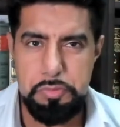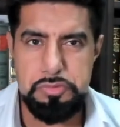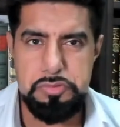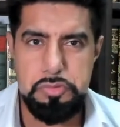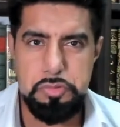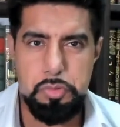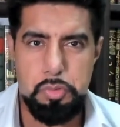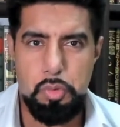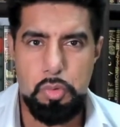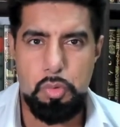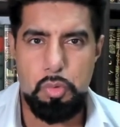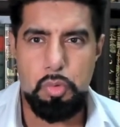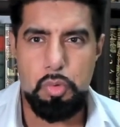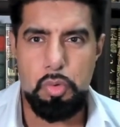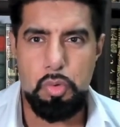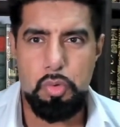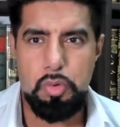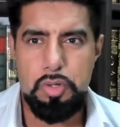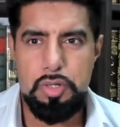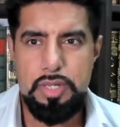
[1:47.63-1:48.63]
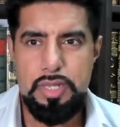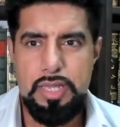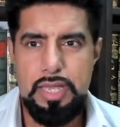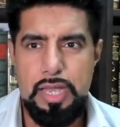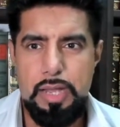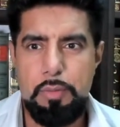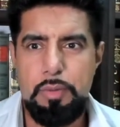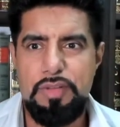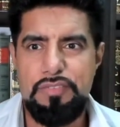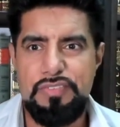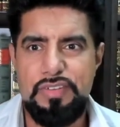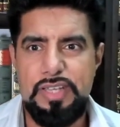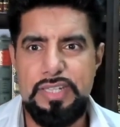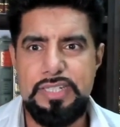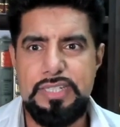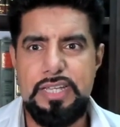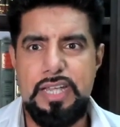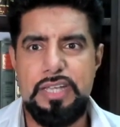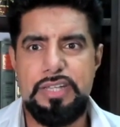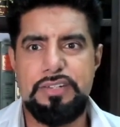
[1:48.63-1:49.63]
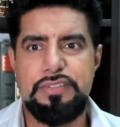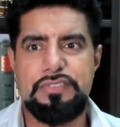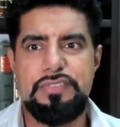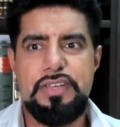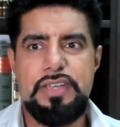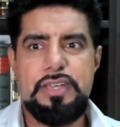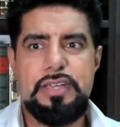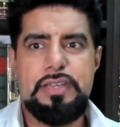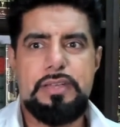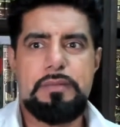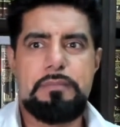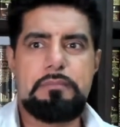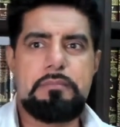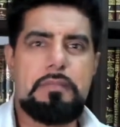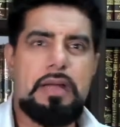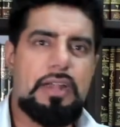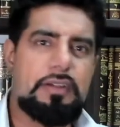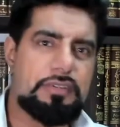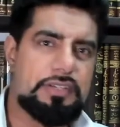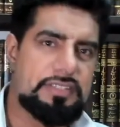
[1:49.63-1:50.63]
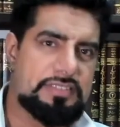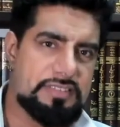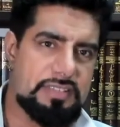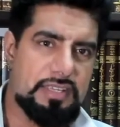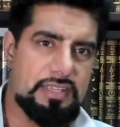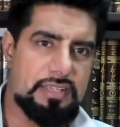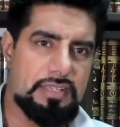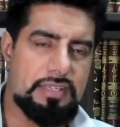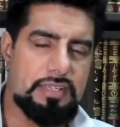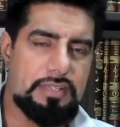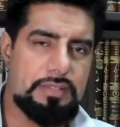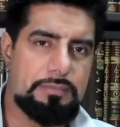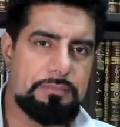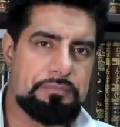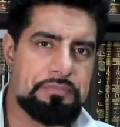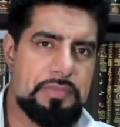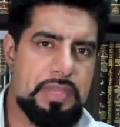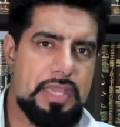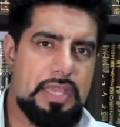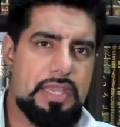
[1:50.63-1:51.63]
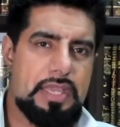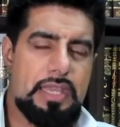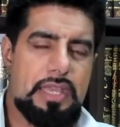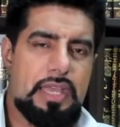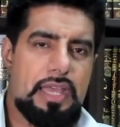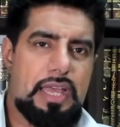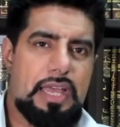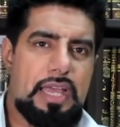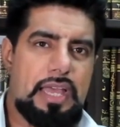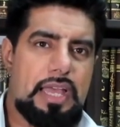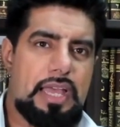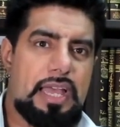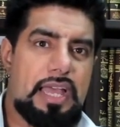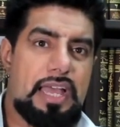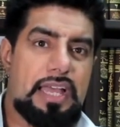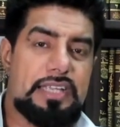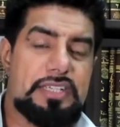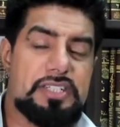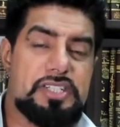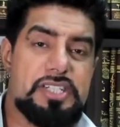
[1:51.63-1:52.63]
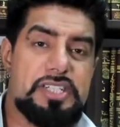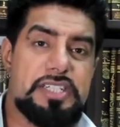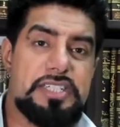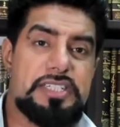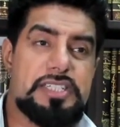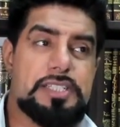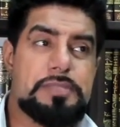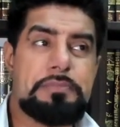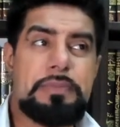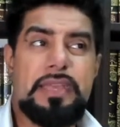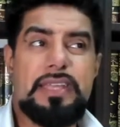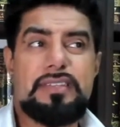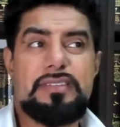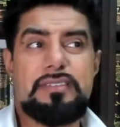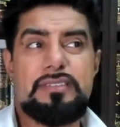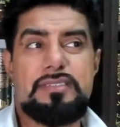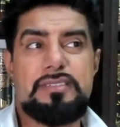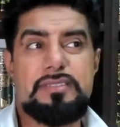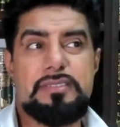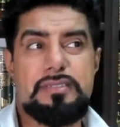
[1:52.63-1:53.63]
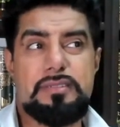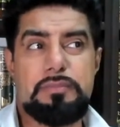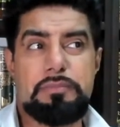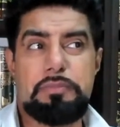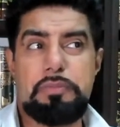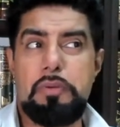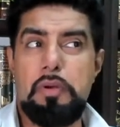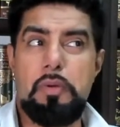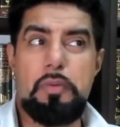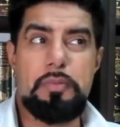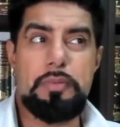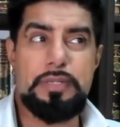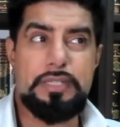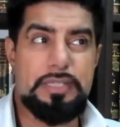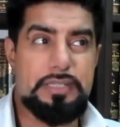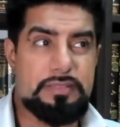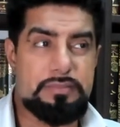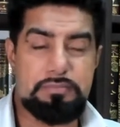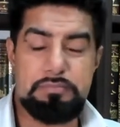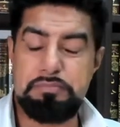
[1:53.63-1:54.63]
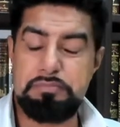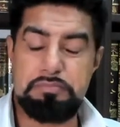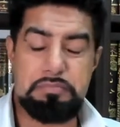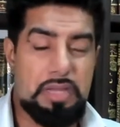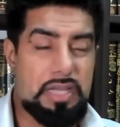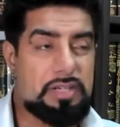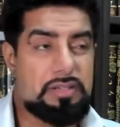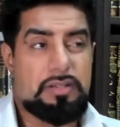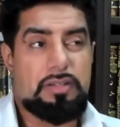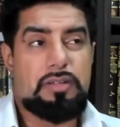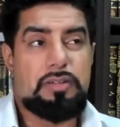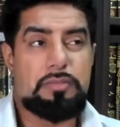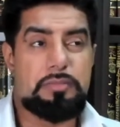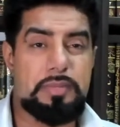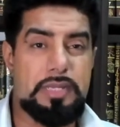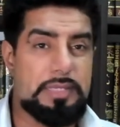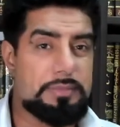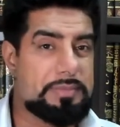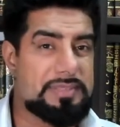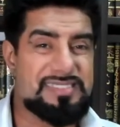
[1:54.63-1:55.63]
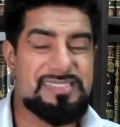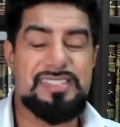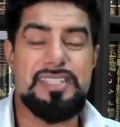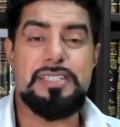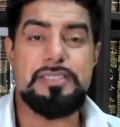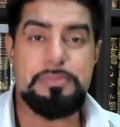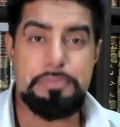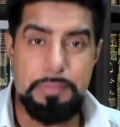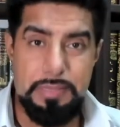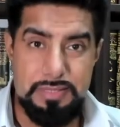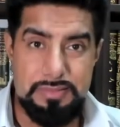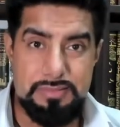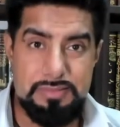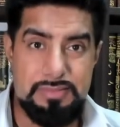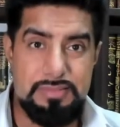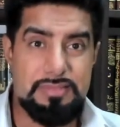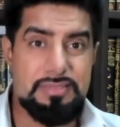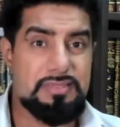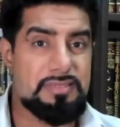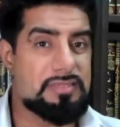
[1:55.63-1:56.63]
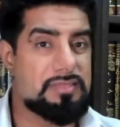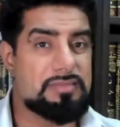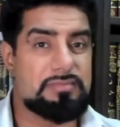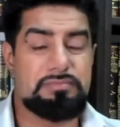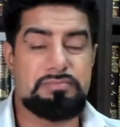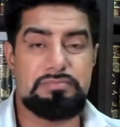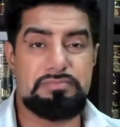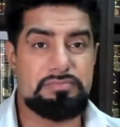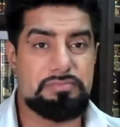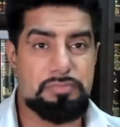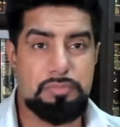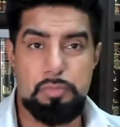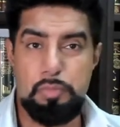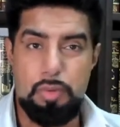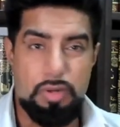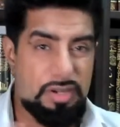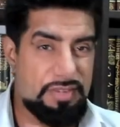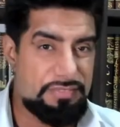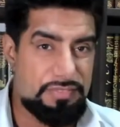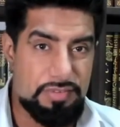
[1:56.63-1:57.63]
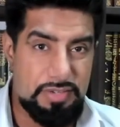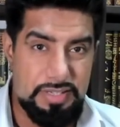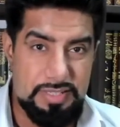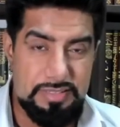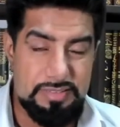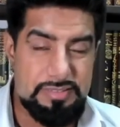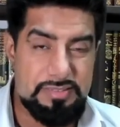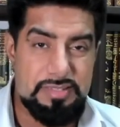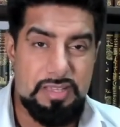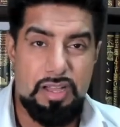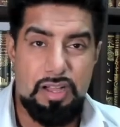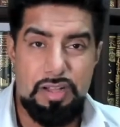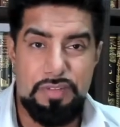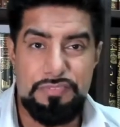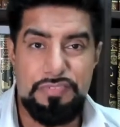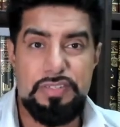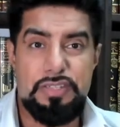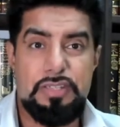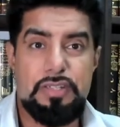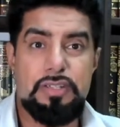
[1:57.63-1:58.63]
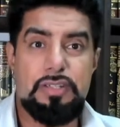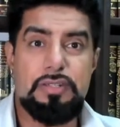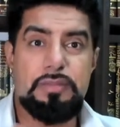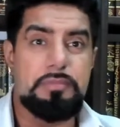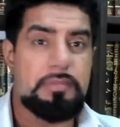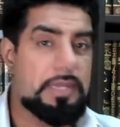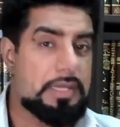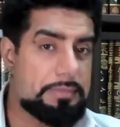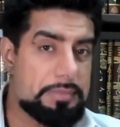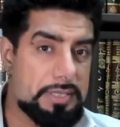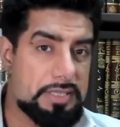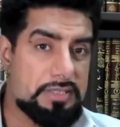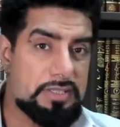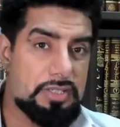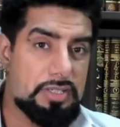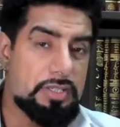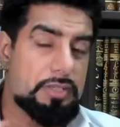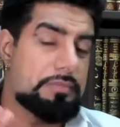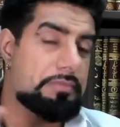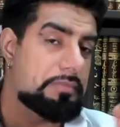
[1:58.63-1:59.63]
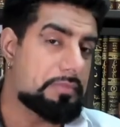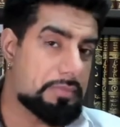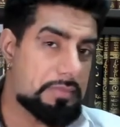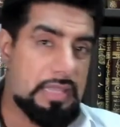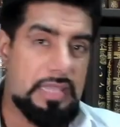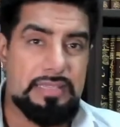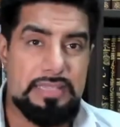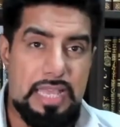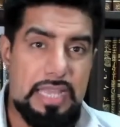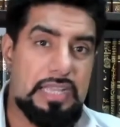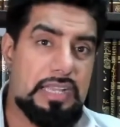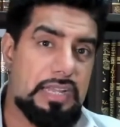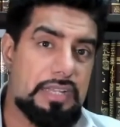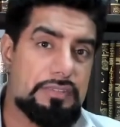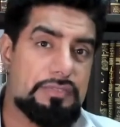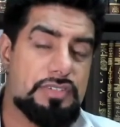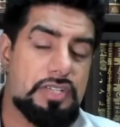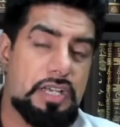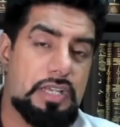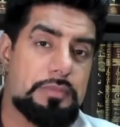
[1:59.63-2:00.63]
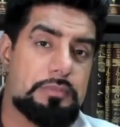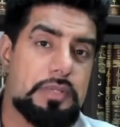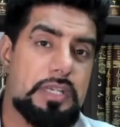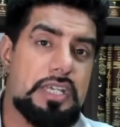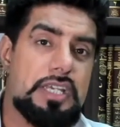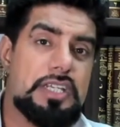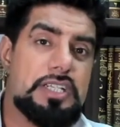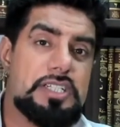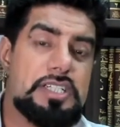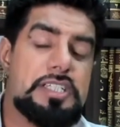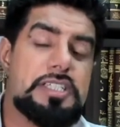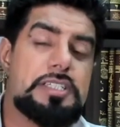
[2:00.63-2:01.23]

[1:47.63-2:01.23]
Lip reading: or however he kind of marries her, and she spends probably, I don't know, maybe 6 months, whatever it is, half a year, maybe a year, that kind of time she